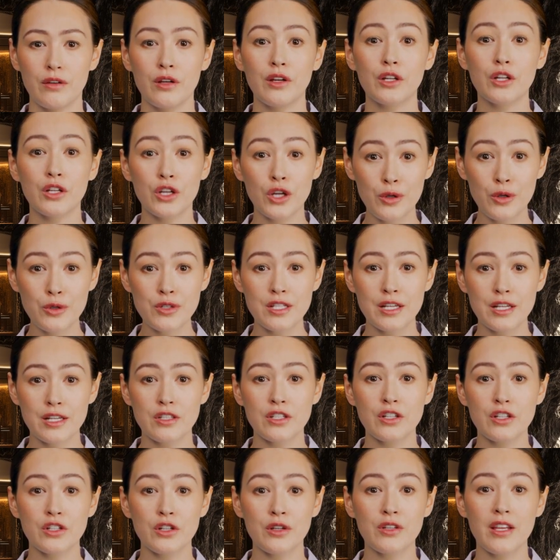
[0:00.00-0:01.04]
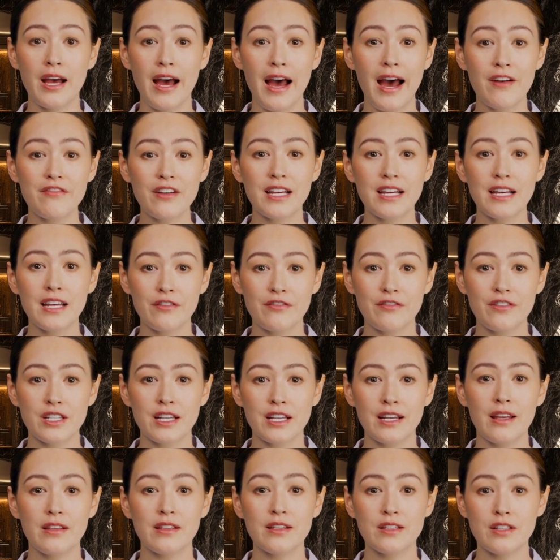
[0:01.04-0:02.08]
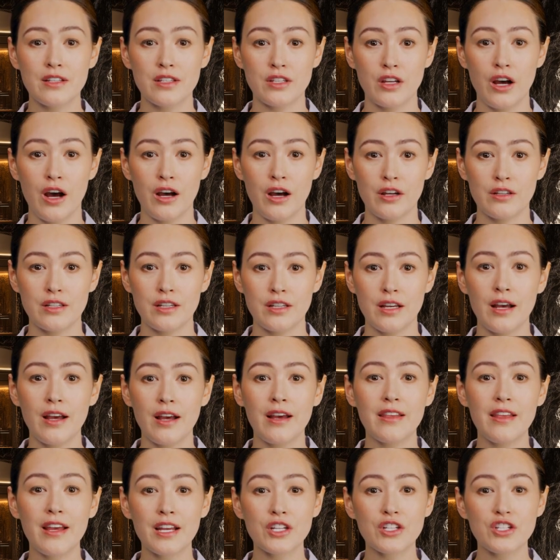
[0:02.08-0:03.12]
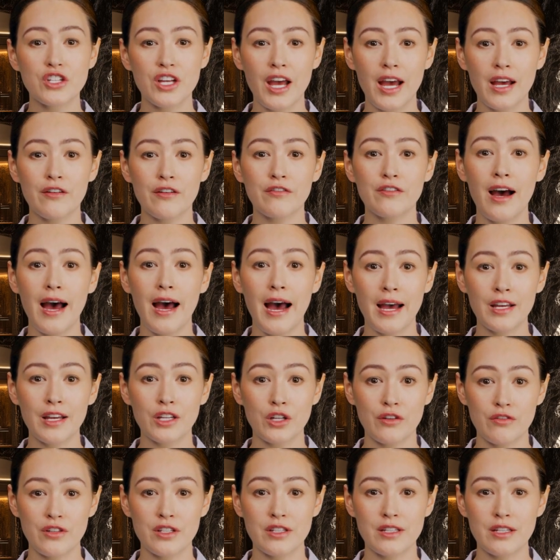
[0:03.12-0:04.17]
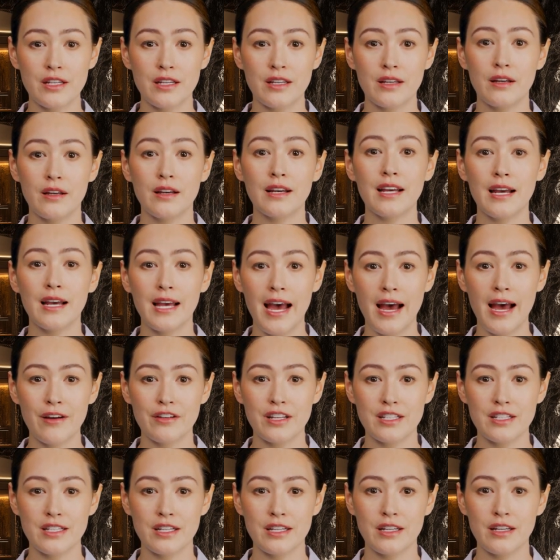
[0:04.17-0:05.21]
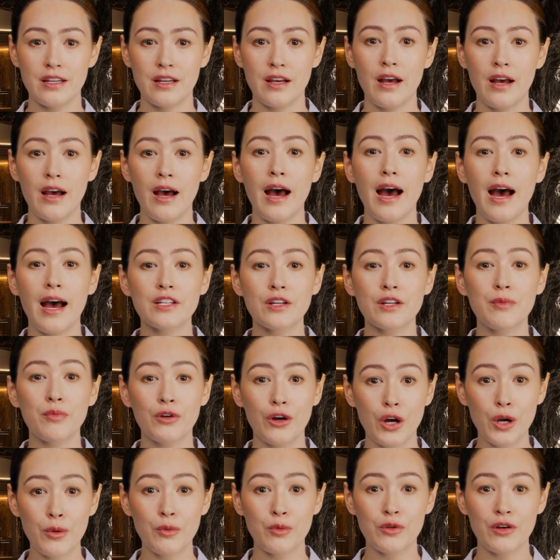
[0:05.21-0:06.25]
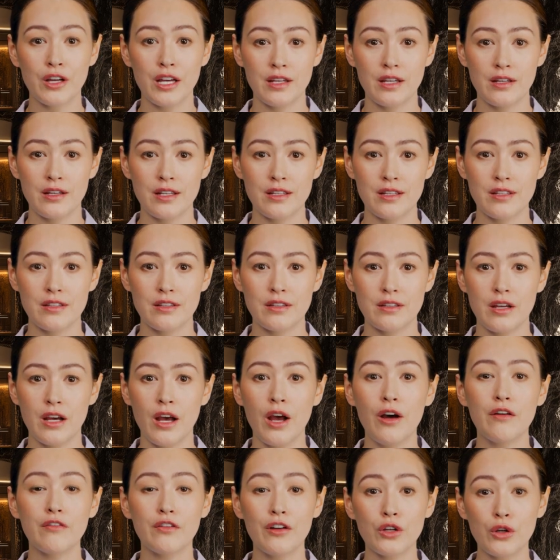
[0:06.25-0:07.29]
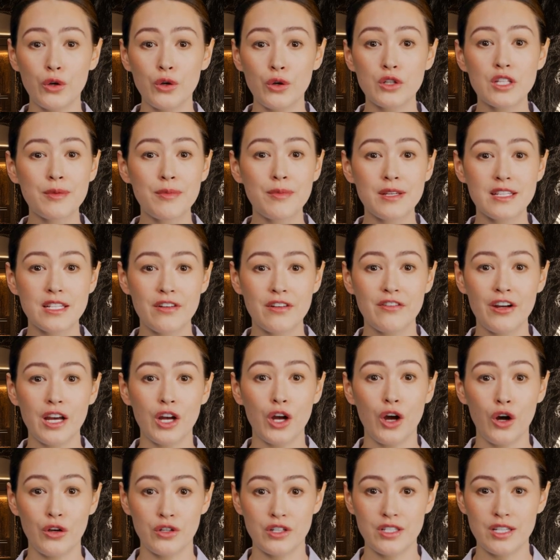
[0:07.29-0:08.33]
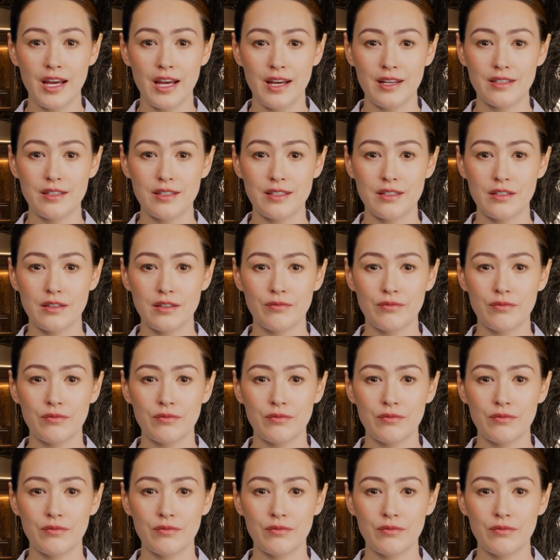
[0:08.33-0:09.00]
Use it to do the heavy lifting at the start, then check for accuracy, clarity, and appropriateness for your specific context.